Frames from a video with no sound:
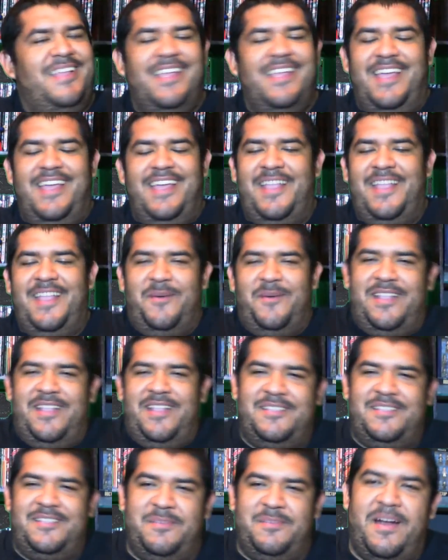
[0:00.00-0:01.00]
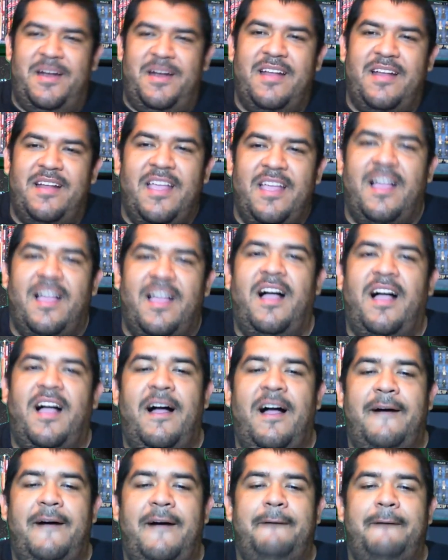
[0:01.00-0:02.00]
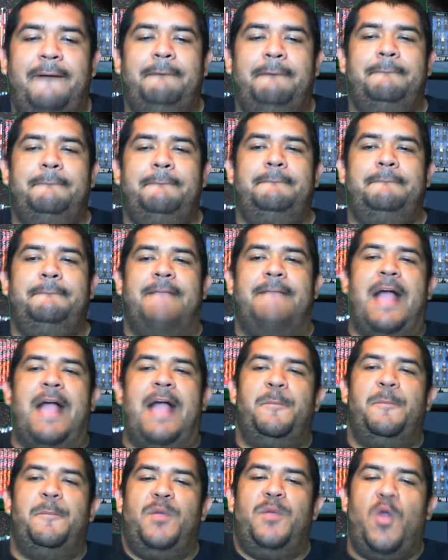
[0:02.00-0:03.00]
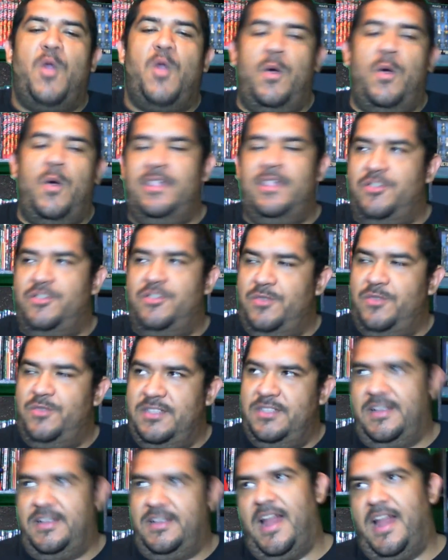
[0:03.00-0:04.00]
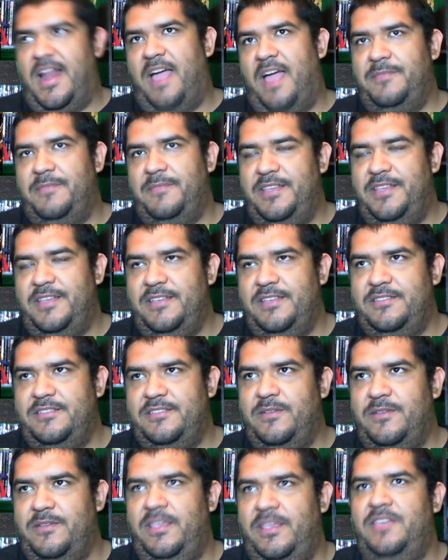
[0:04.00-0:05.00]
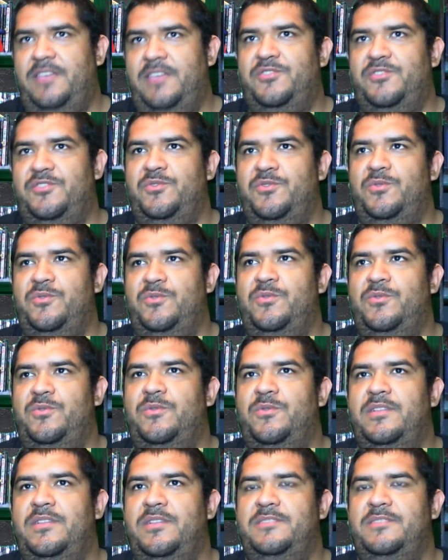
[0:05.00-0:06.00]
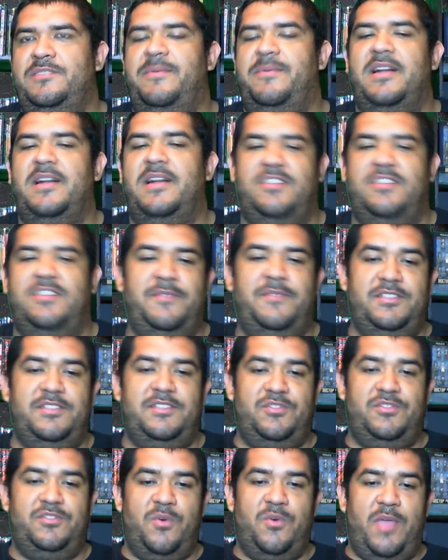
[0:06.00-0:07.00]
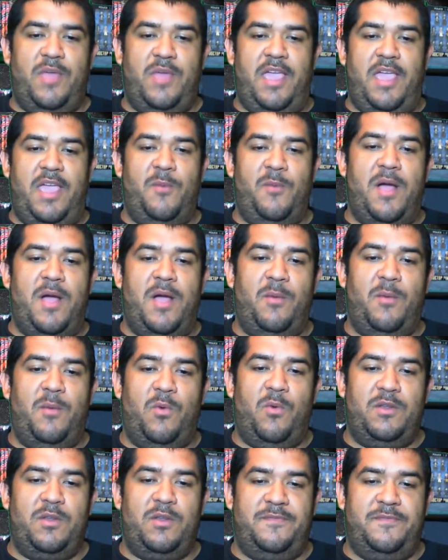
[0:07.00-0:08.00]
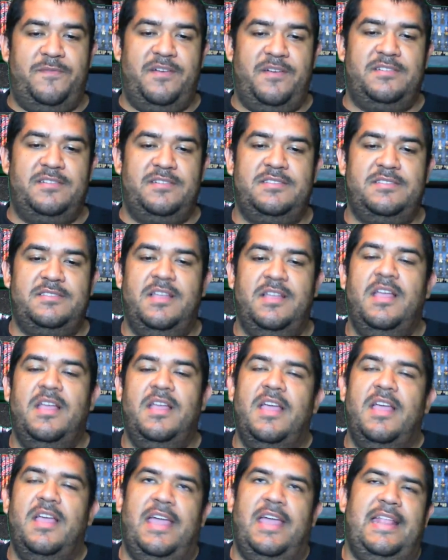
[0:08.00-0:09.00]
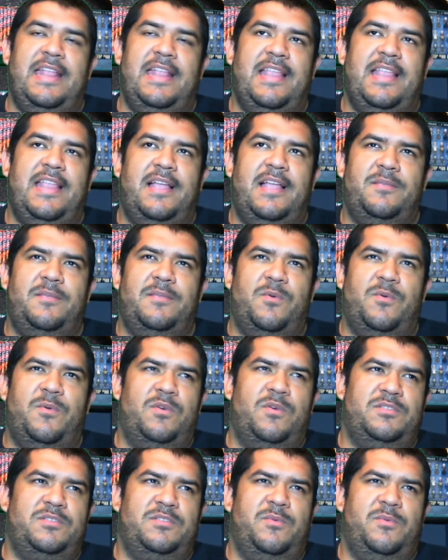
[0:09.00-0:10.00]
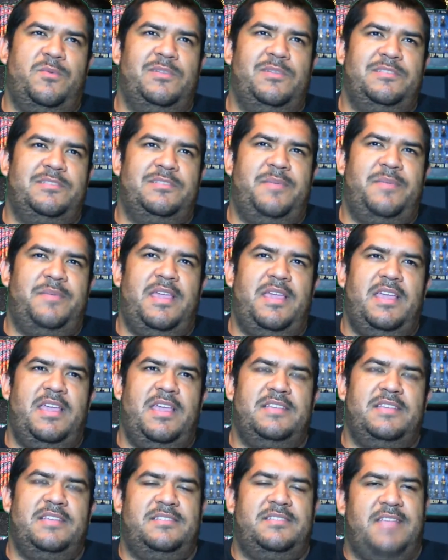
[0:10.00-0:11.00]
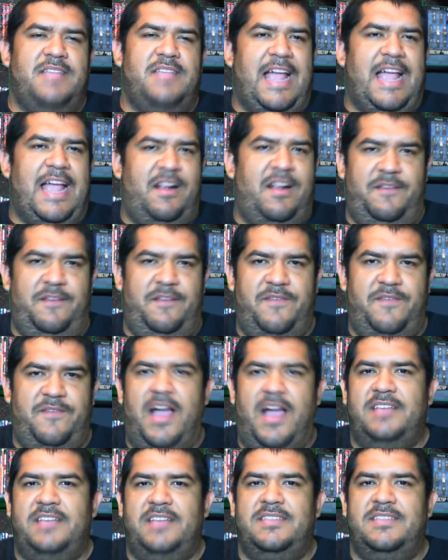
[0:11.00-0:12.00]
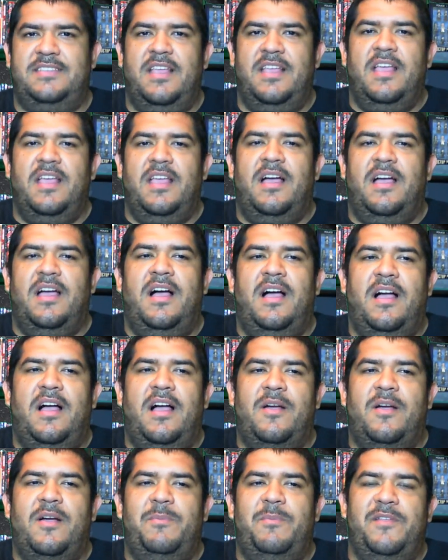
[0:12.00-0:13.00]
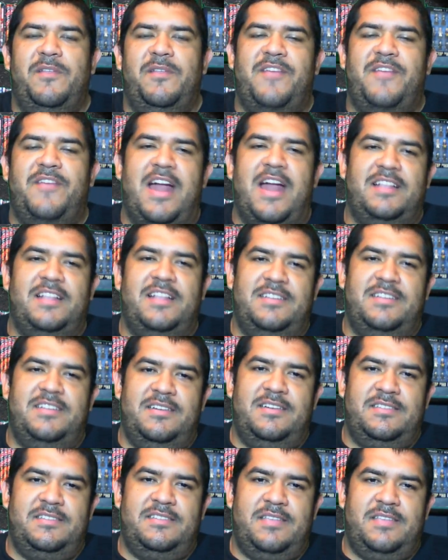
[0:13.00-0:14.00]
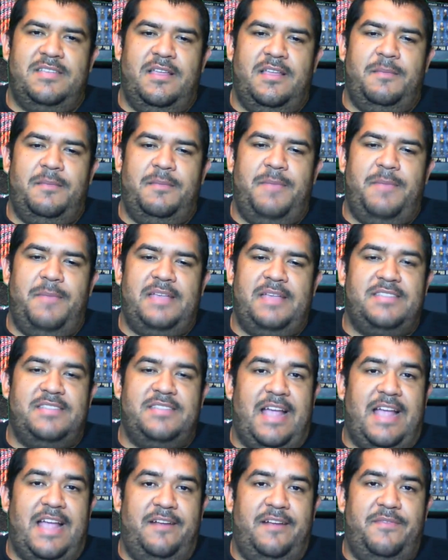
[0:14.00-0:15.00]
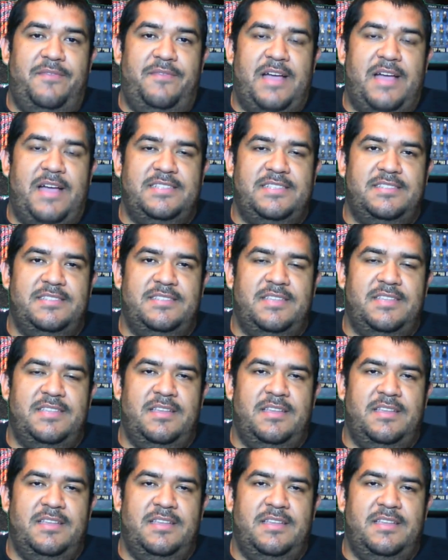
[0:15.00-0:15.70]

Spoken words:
Anyway, that doesn't matter. I'm going to describe this issue, this part of the story in one word first, and that word would be sacrifice. A couple of characters make sacrifices